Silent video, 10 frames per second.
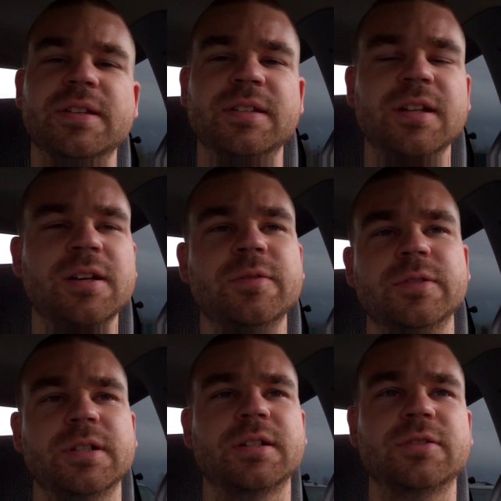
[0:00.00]
stuff,
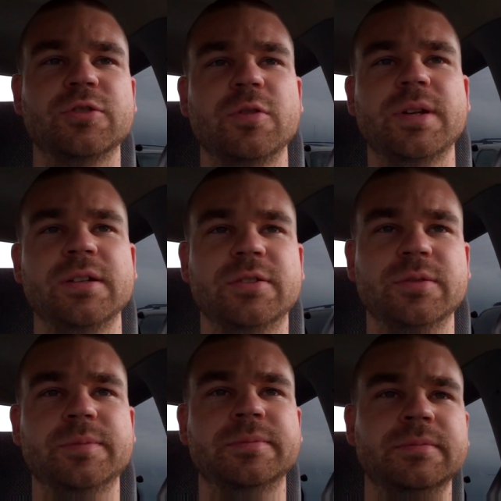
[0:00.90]
and I drove out to
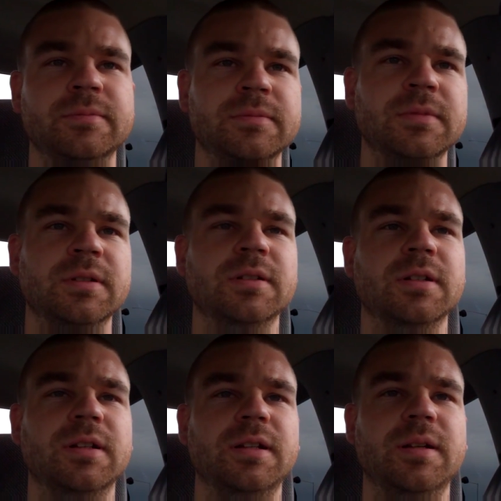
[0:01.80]

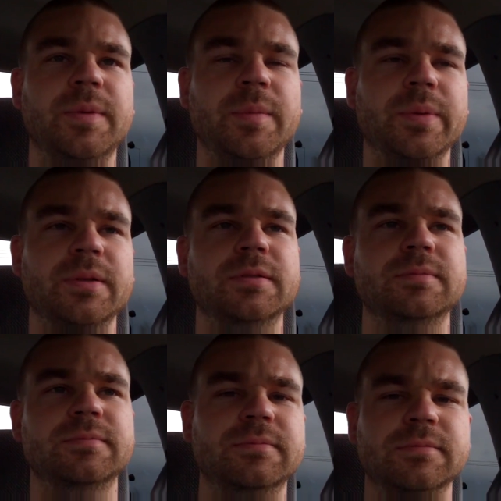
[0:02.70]
him, cleaned him up.
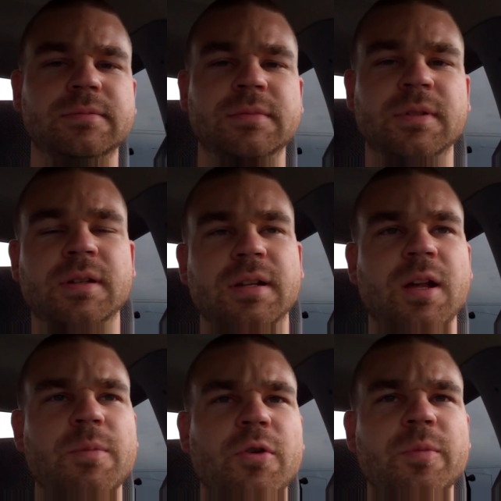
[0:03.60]

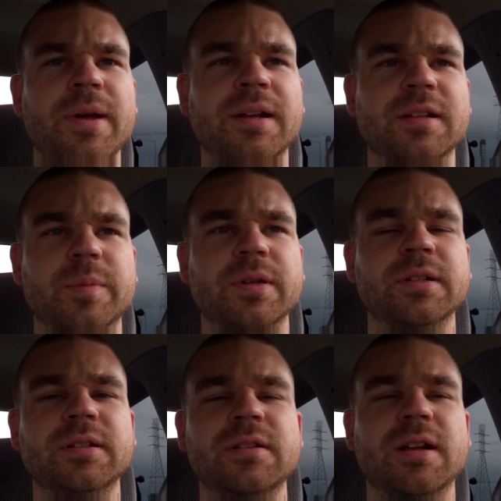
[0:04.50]
Now I'm going back to the
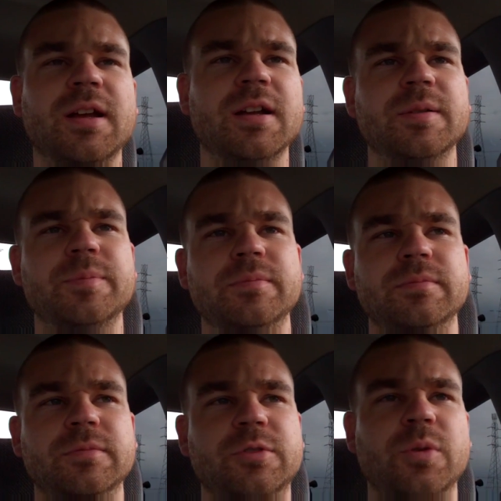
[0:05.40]
building, and I
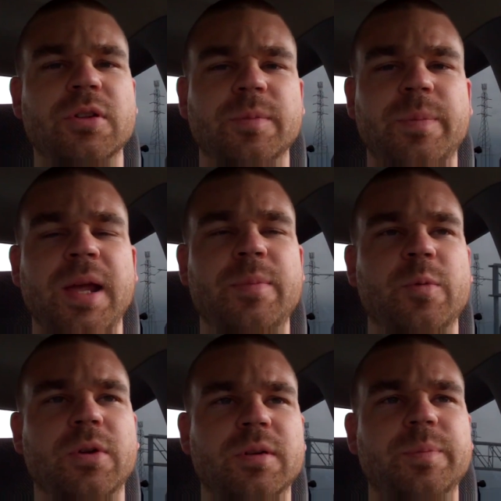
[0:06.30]
gotta do all the
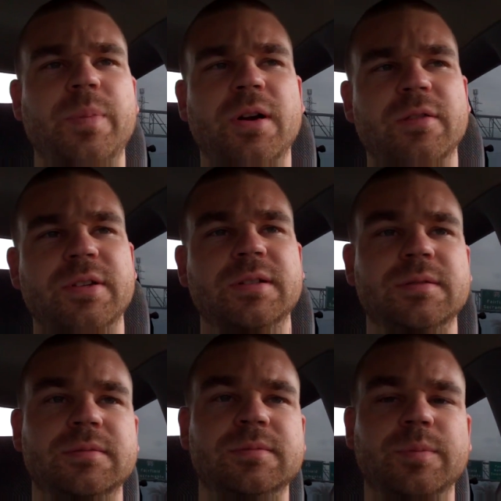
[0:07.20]
paperwork part of it,
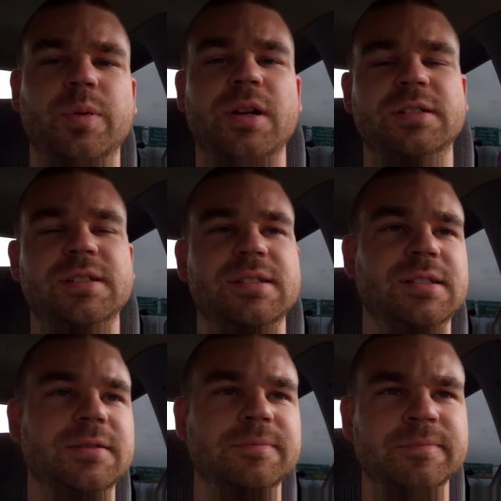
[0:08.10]
processing.